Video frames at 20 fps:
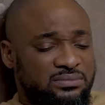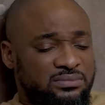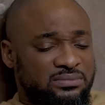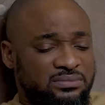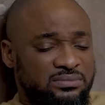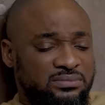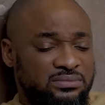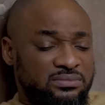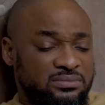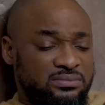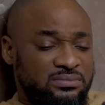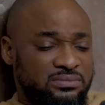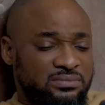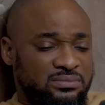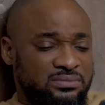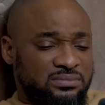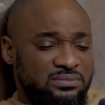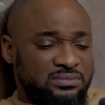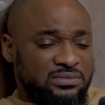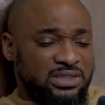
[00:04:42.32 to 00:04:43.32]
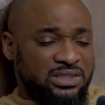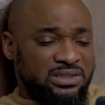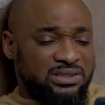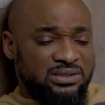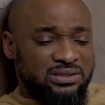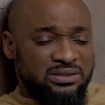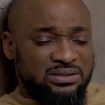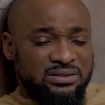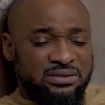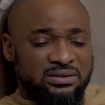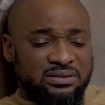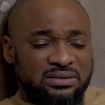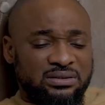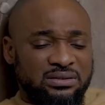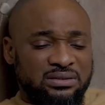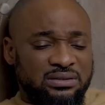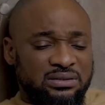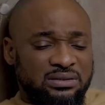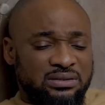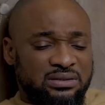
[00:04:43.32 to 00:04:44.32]
Daddy,
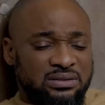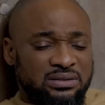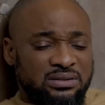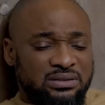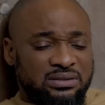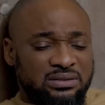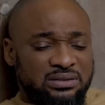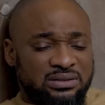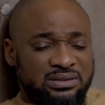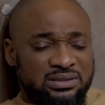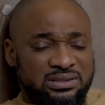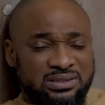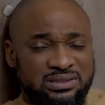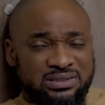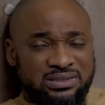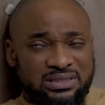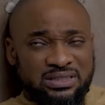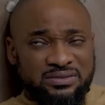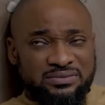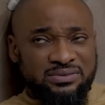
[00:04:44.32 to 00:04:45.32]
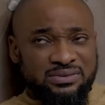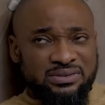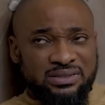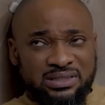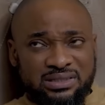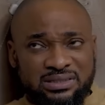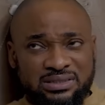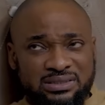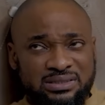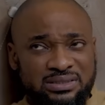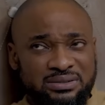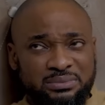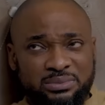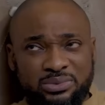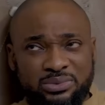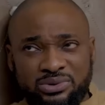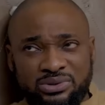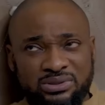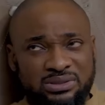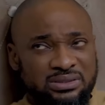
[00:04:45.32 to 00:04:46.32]
this is 7:30 in the
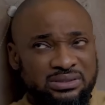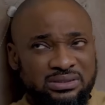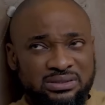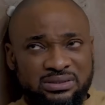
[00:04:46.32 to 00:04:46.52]
morning.